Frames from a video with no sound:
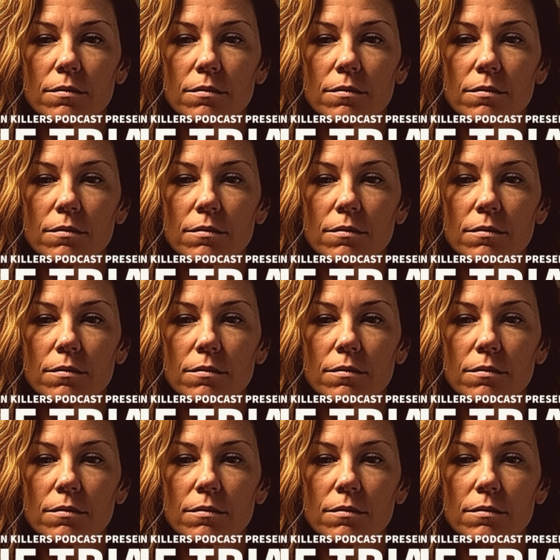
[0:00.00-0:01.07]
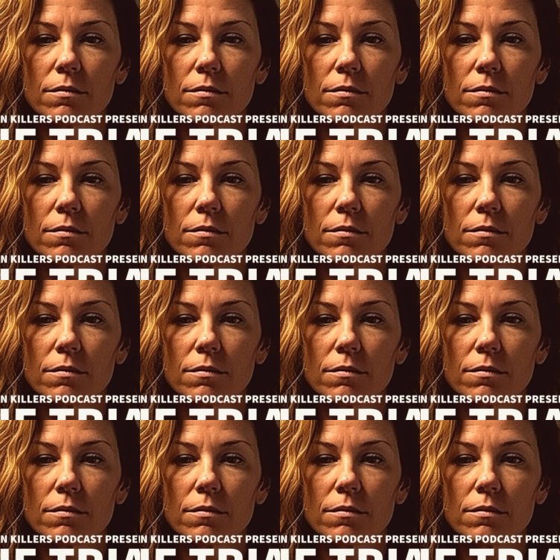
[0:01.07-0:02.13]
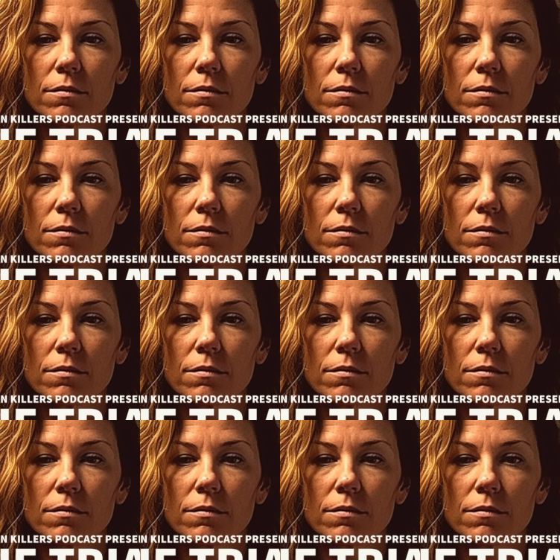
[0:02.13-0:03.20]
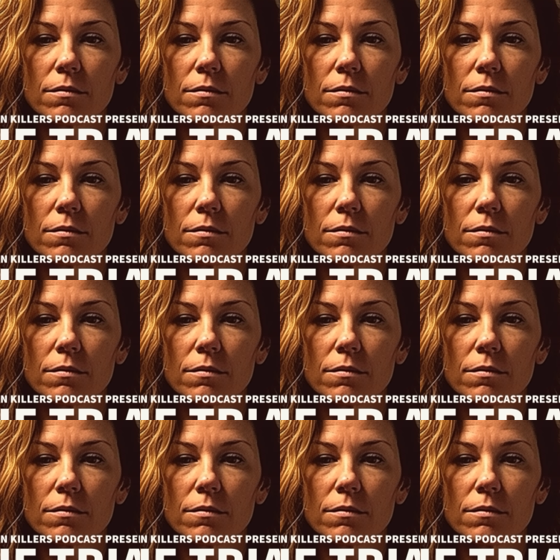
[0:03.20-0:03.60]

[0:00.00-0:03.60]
The face doesn't move, so there is nothing to read.